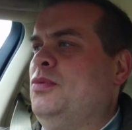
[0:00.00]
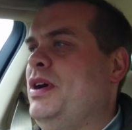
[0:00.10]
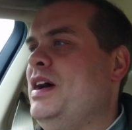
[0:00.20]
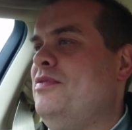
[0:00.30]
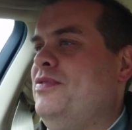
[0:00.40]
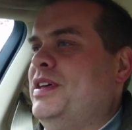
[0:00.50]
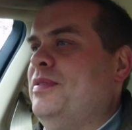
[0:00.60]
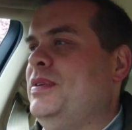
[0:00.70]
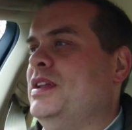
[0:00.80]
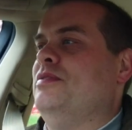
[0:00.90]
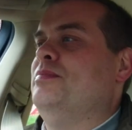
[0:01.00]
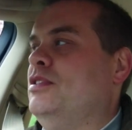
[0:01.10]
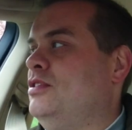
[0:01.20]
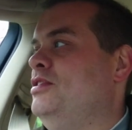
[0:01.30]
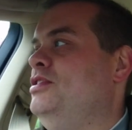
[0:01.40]
where the you know
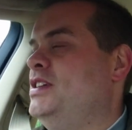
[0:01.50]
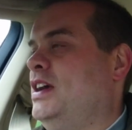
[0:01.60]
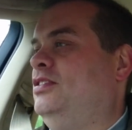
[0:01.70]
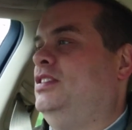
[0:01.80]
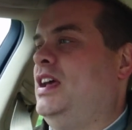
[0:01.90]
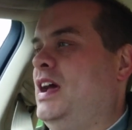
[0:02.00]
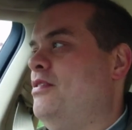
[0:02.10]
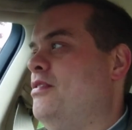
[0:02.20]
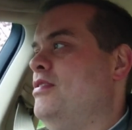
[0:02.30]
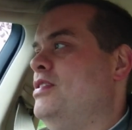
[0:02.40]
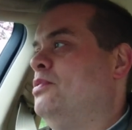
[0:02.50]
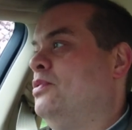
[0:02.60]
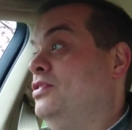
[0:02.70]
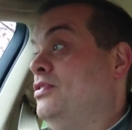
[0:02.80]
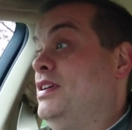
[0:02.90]
most congested area in
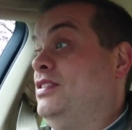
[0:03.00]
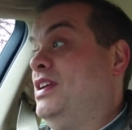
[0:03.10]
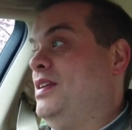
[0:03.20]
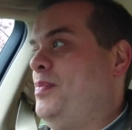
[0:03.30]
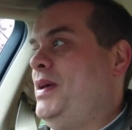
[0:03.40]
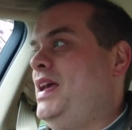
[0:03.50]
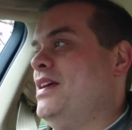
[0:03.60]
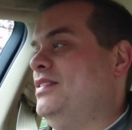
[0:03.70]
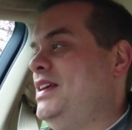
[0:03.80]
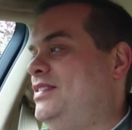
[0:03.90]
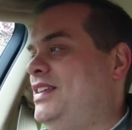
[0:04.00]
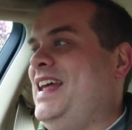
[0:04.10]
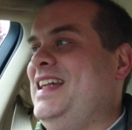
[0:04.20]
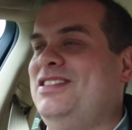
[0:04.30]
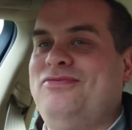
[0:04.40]
Yorkshire is, and it appears it's
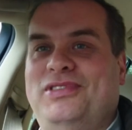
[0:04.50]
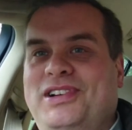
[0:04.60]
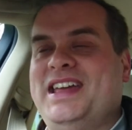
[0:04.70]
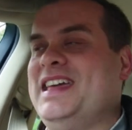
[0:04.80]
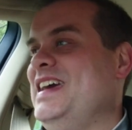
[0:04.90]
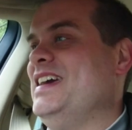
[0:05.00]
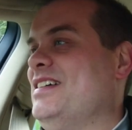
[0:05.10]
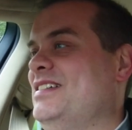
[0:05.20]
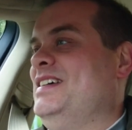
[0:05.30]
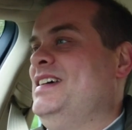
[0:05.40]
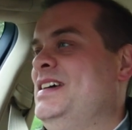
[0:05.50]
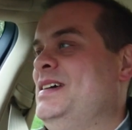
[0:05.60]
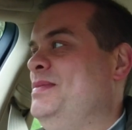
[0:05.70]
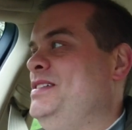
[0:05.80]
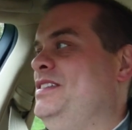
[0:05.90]
it's right here
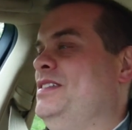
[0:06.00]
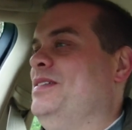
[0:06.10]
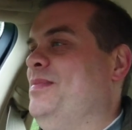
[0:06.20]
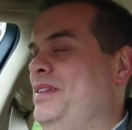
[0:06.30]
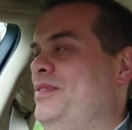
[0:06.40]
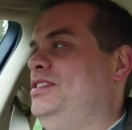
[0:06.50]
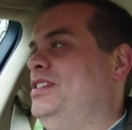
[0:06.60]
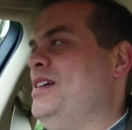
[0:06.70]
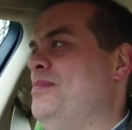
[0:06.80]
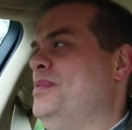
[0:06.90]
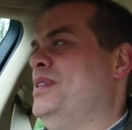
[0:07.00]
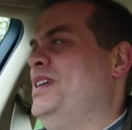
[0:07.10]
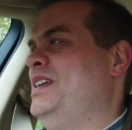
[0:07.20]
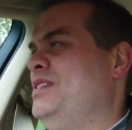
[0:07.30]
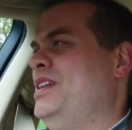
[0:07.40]
which is a bit of a shame,
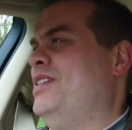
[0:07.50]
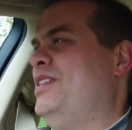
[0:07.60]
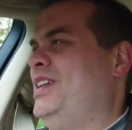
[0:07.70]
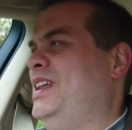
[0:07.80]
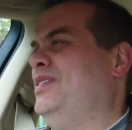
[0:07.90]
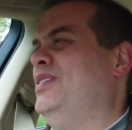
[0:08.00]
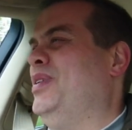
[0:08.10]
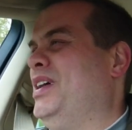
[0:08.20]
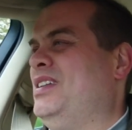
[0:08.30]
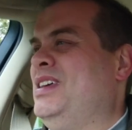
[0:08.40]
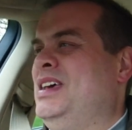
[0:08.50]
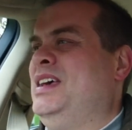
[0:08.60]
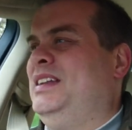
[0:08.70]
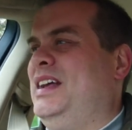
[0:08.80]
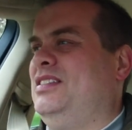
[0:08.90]
but never, never mind.
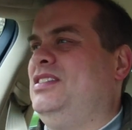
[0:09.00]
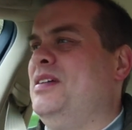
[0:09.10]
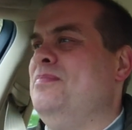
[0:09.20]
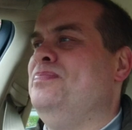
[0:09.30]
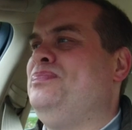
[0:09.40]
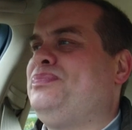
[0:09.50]
Let's um,